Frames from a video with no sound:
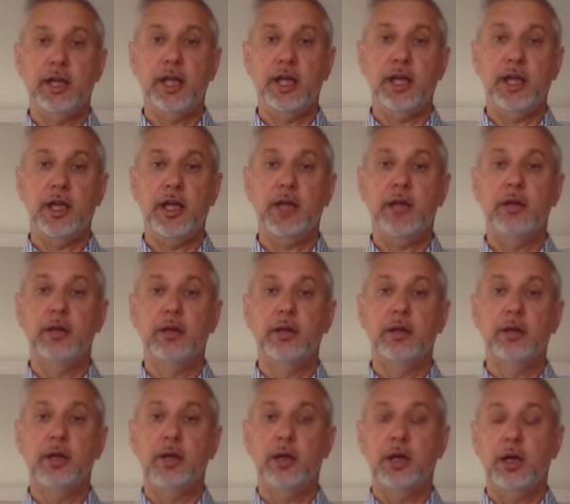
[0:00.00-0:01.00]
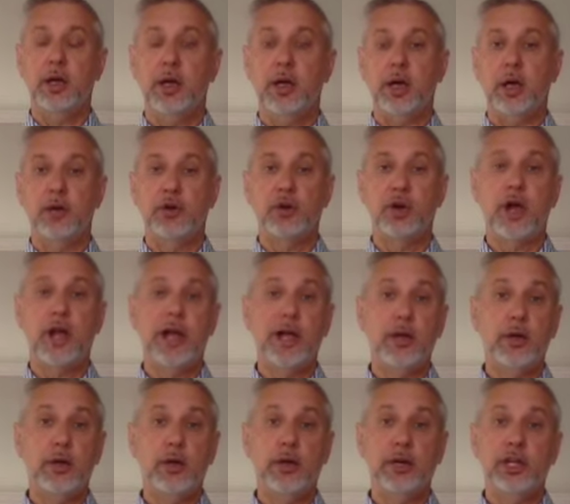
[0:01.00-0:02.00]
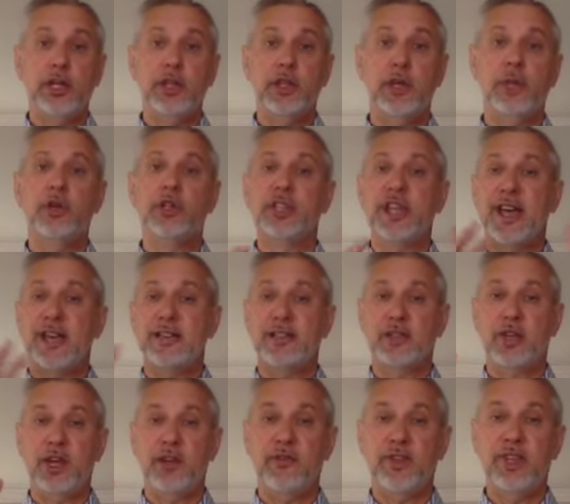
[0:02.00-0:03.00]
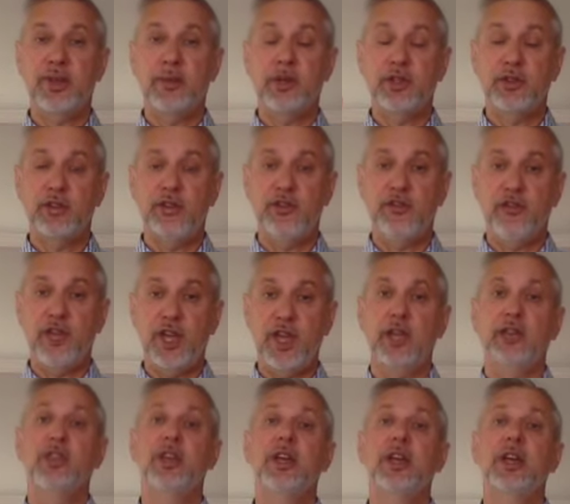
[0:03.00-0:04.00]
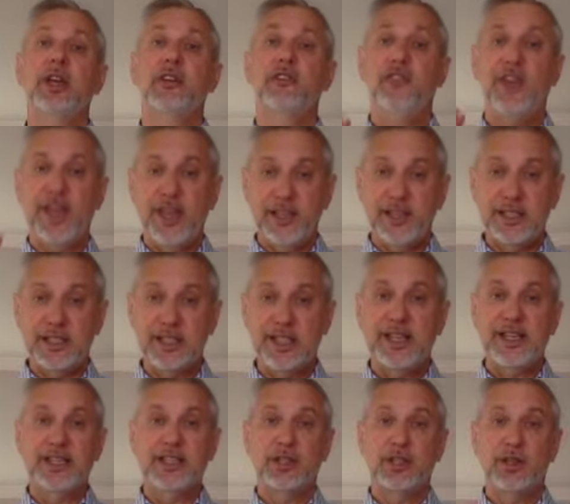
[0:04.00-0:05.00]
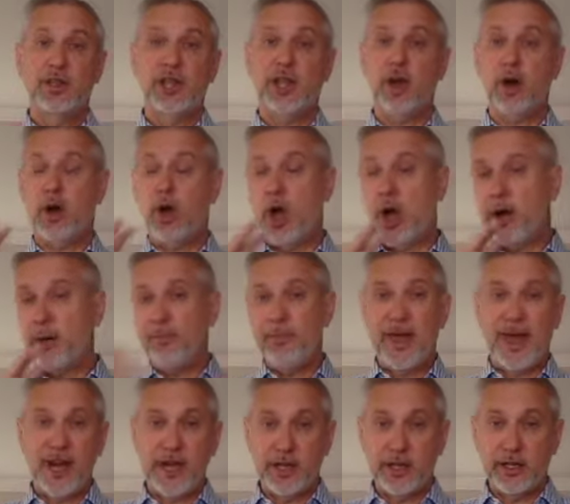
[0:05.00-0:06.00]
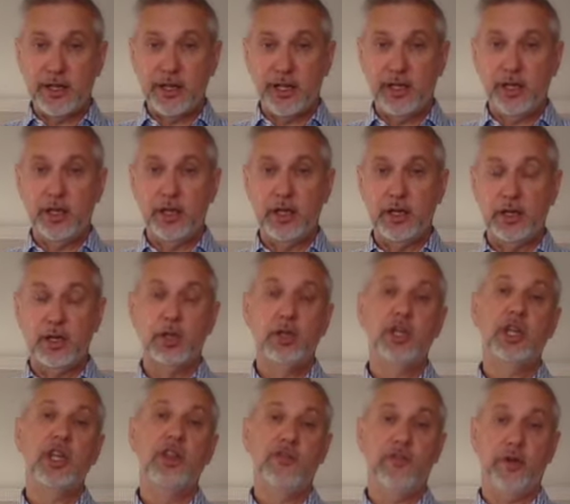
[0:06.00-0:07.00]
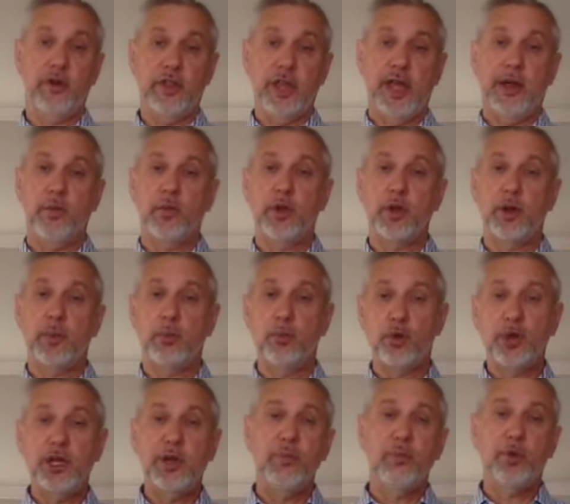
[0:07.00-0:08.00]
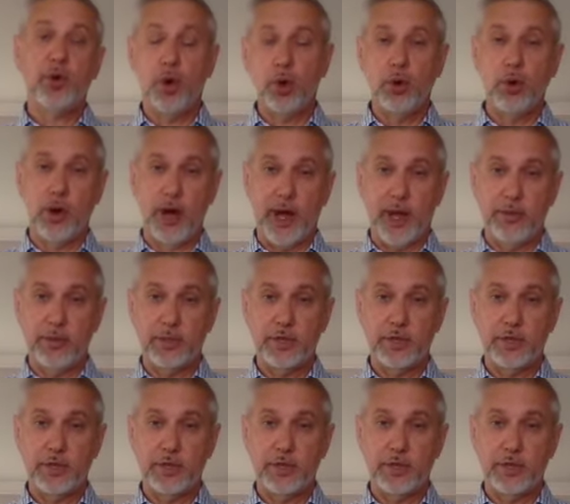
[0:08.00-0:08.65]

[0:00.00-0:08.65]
a triangle underneath it, which has kind of an image of a face. So they are automatically looking for that, where they're pre-programmed.